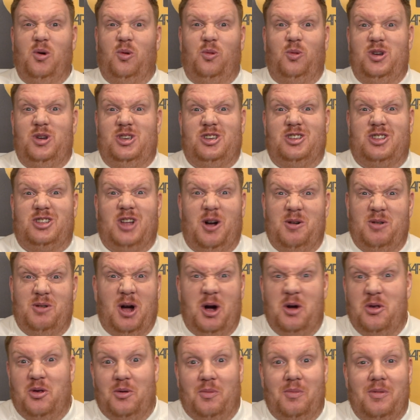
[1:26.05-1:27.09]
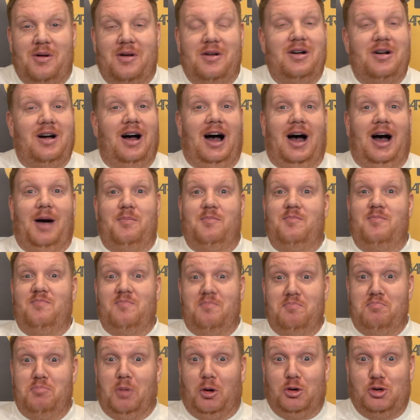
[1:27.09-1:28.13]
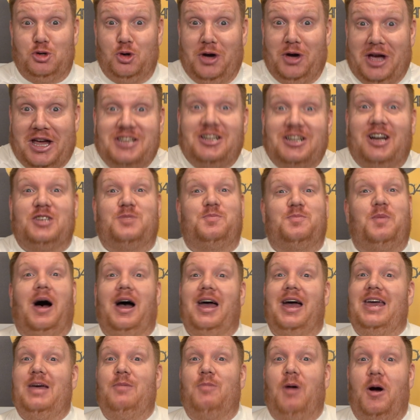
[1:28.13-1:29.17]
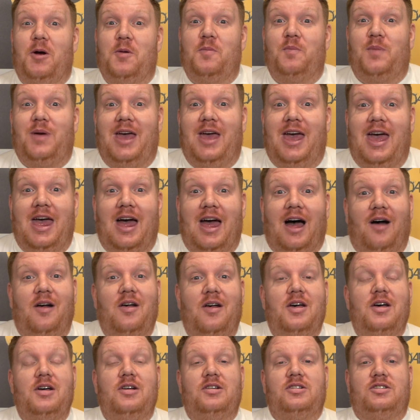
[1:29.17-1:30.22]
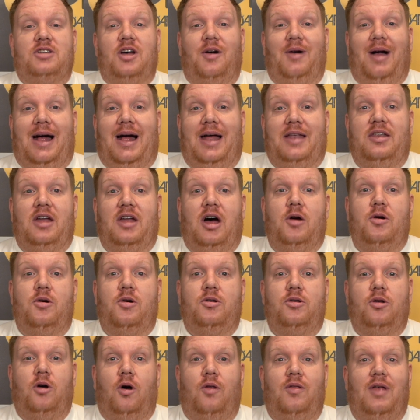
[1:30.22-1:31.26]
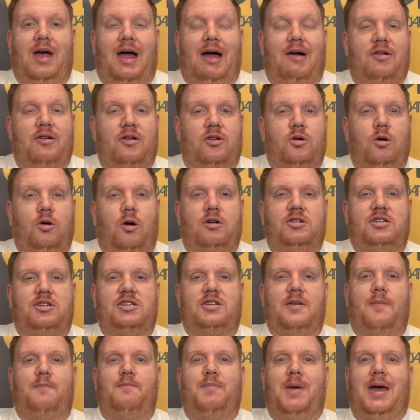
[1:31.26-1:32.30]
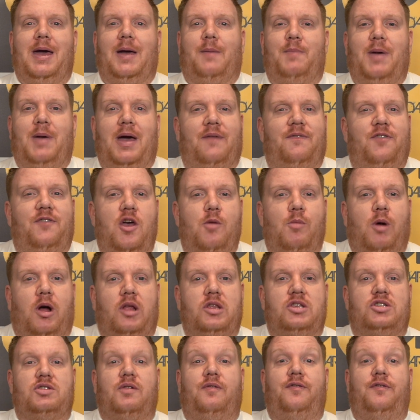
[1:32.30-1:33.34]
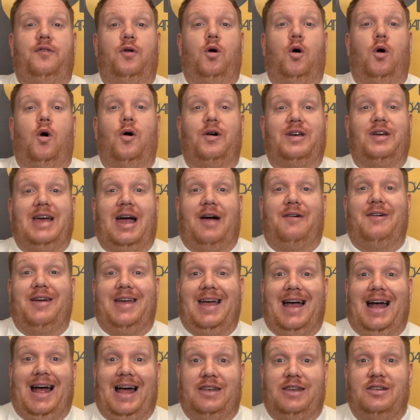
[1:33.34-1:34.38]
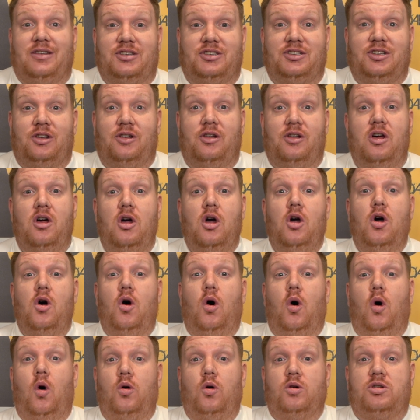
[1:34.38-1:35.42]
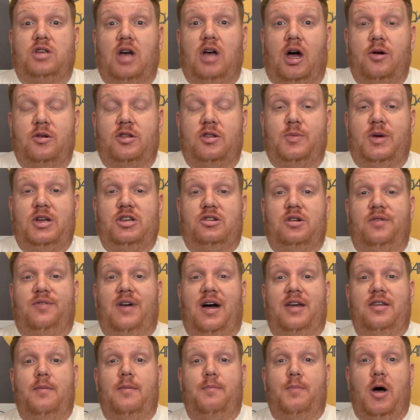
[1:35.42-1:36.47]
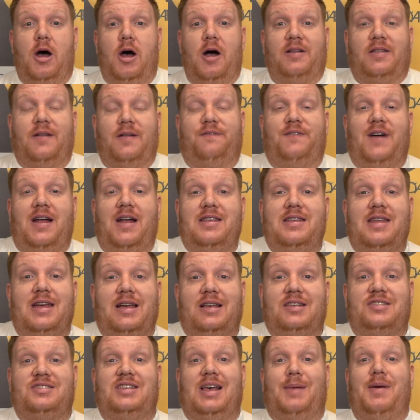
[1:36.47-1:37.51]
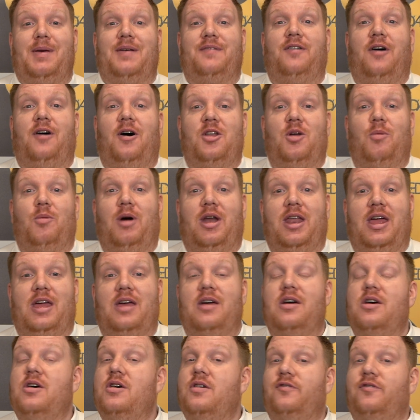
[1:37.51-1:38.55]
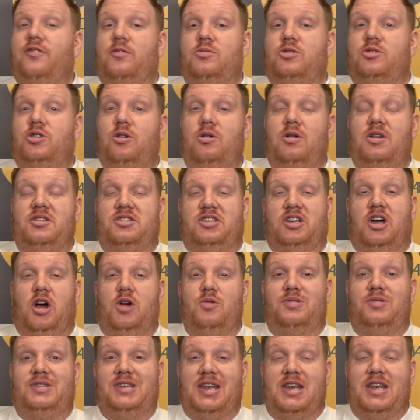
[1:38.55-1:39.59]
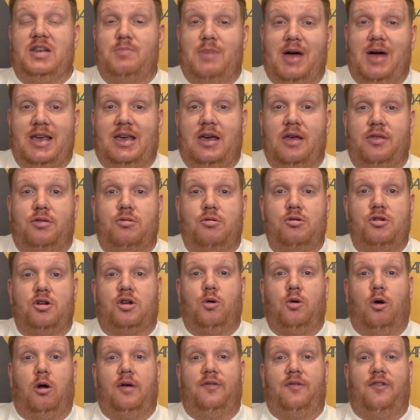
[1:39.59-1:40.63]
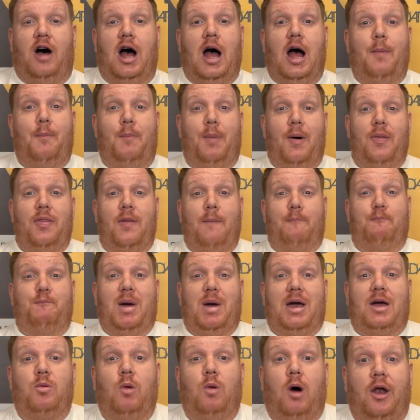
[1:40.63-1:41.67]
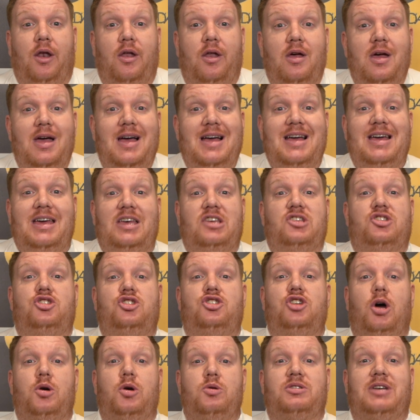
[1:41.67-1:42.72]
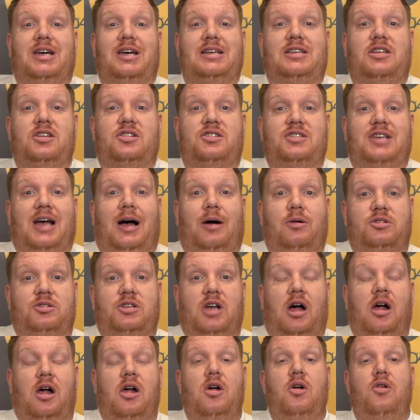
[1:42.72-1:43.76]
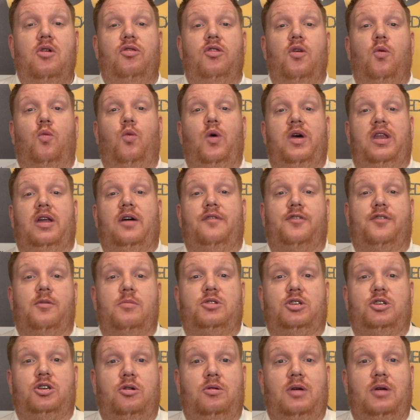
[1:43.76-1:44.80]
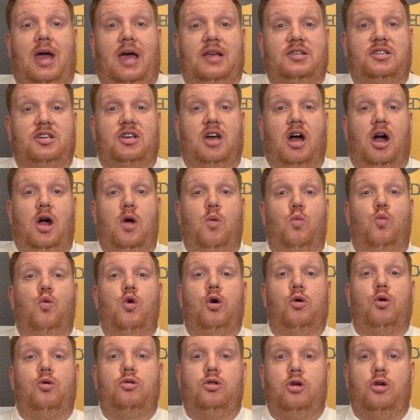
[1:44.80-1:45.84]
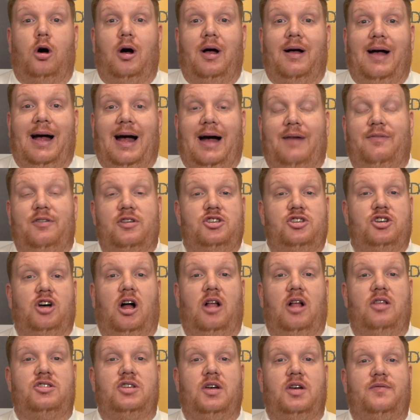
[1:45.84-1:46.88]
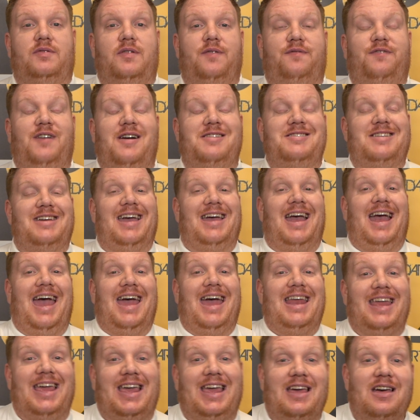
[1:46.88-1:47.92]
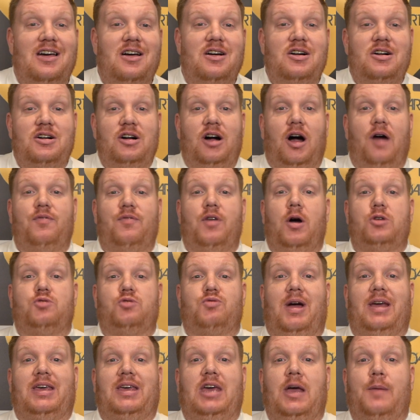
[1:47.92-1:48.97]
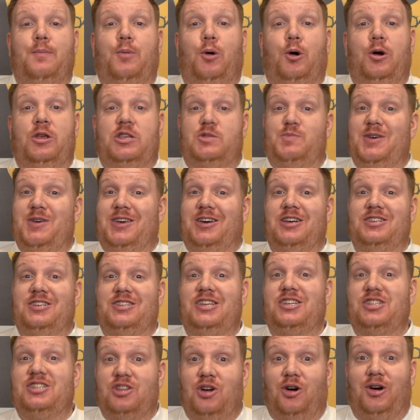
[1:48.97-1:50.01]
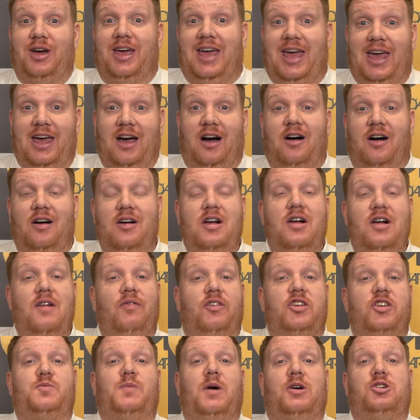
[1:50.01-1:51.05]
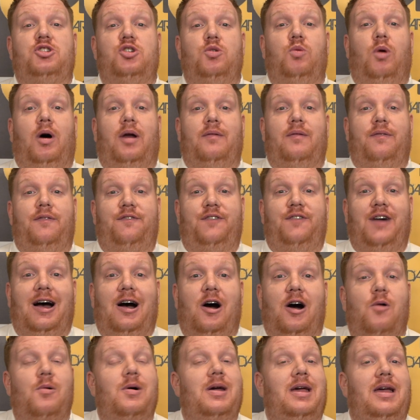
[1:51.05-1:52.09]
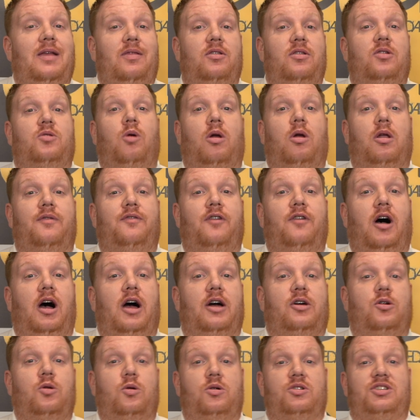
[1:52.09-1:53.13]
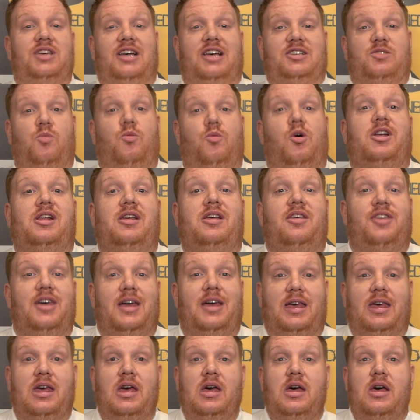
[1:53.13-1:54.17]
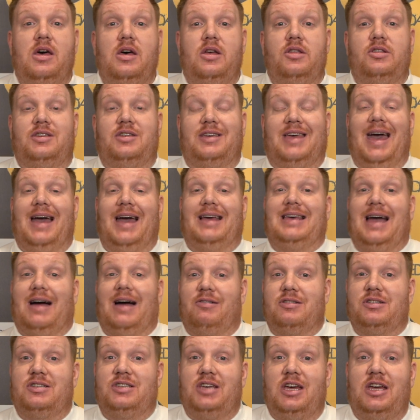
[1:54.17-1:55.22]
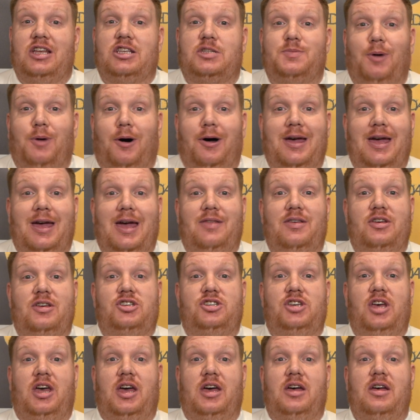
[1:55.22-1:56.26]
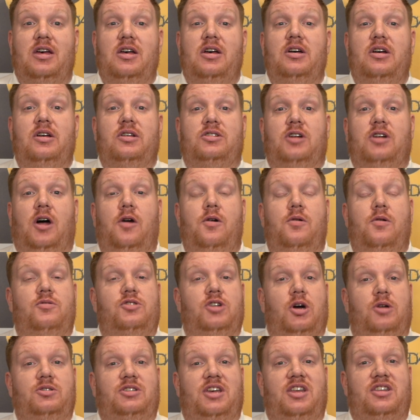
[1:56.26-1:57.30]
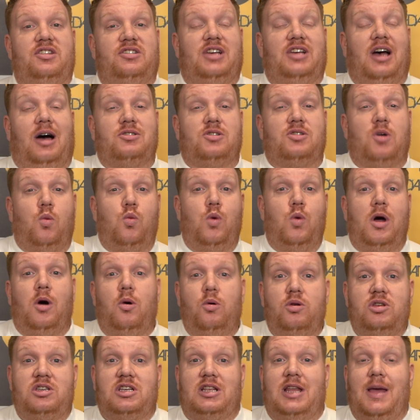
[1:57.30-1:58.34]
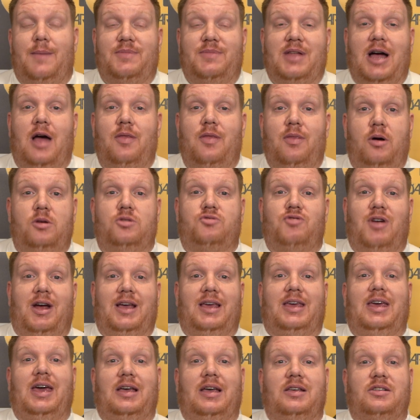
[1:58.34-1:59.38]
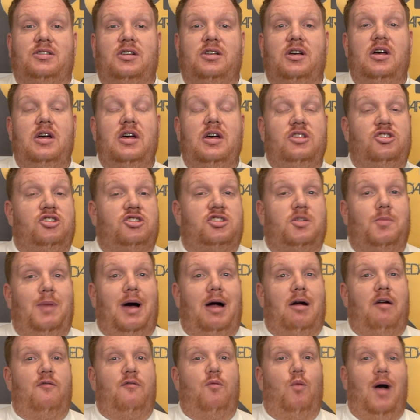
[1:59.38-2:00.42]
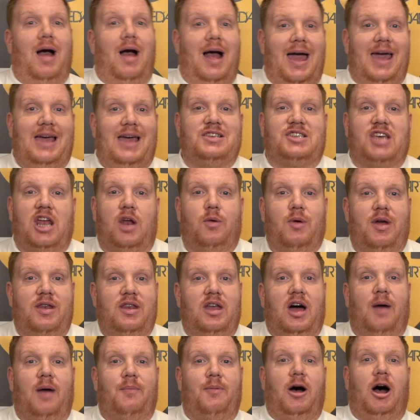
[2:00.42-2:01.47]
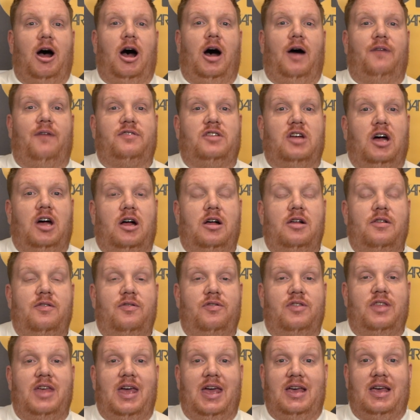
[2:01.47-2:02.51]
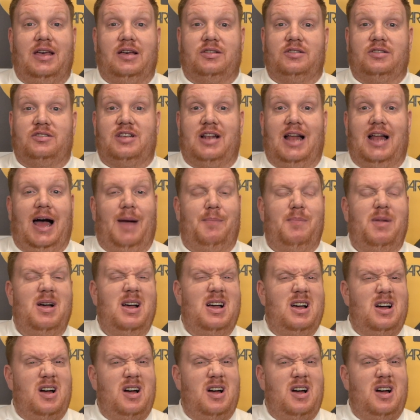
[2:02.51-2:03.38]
We just don't know them. Not sure he does, but he won't be here. So Ando not there. And of course, it's a big, big few months for Gary Anderson. Also, Dimitri Vandenberg defending semi-final money from 2 years ago. Didn't make it through the qualifier. But the big one is Jose de Souza. The winner from 2 years ago will not have a chance of defending any of those ranking points because he's not here. The special one fell in the qualifier. Of course, he hasn't won anything to get a guaranteed spot here this year. So Jose de Souza will slip down those rankings, just a matter of where he's going to end up after the slam,